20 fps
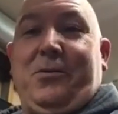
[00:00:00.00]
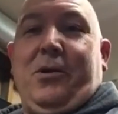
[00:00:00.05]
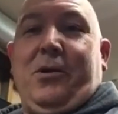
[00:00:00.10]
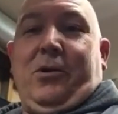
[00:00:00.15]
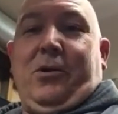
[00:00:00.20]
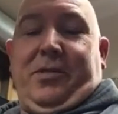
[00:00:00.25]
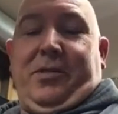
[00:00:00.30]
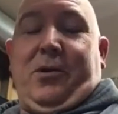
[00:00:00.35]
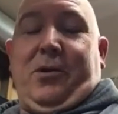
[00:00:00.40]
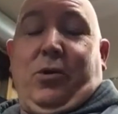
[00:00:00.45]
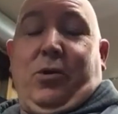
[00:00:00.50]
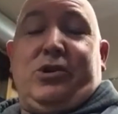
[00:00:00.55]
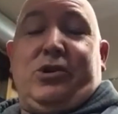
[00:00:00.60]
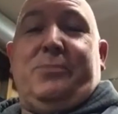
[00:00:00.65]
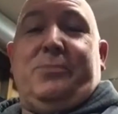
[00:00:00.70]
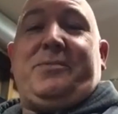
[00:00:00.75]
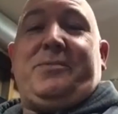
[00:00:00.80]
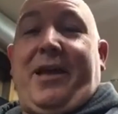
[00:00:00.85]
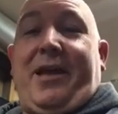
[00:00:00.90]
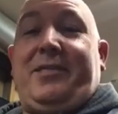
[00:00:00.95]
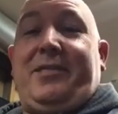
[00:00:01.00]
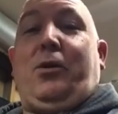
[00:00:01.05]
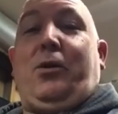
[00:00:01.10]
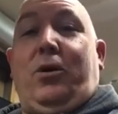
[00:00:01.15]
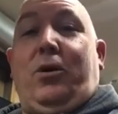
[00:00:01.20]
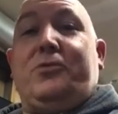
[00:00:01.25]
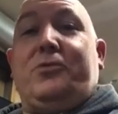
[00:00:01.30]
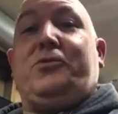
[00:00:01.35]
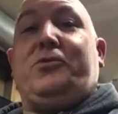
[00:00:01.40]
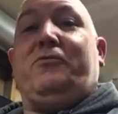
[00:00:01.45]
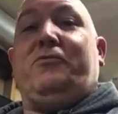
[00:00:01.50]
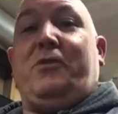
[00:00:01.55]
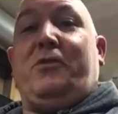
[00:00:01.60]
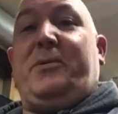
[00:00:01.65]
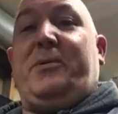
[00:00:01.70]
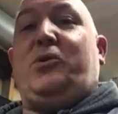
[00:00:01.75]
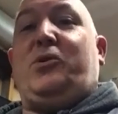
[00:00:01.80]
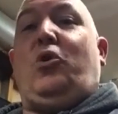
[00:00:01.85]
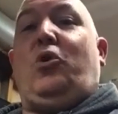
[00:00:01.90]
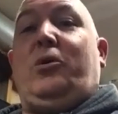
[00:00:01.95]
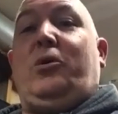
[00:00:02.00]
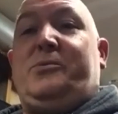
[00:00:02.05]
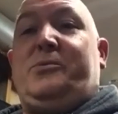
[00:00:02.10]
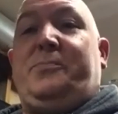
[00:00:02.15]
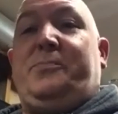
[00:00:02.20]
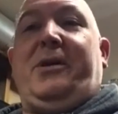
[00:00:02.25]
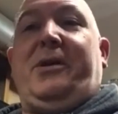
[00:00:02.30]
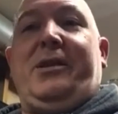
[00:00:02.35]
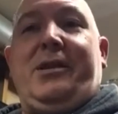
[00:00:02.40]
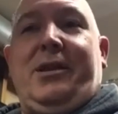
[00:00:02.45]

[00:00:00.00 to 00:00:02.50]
They worshipped at the altar of Ripping Corpse, but